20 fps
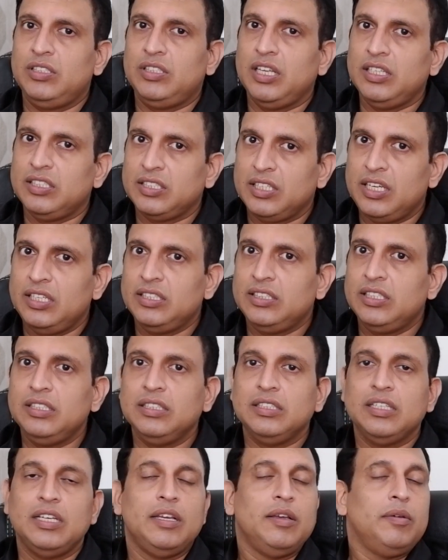In such
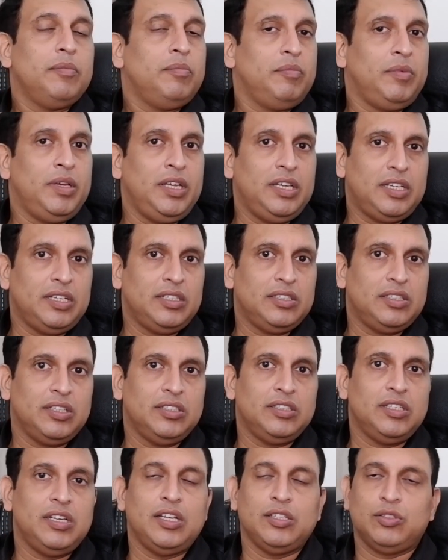cases, meet a
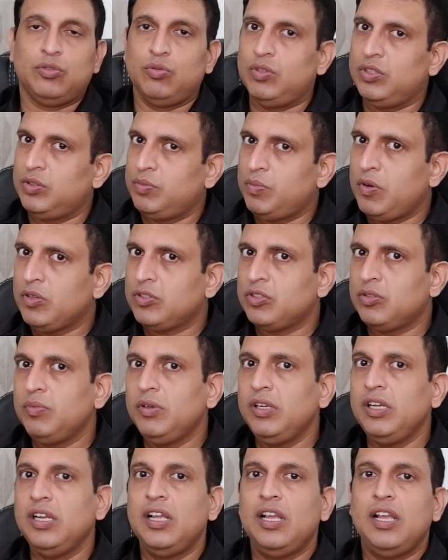surgeon as soon as
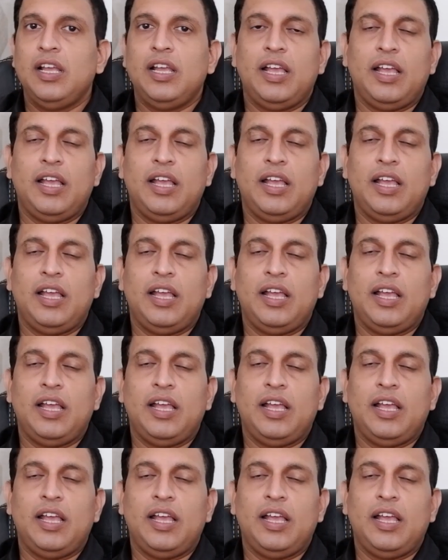possible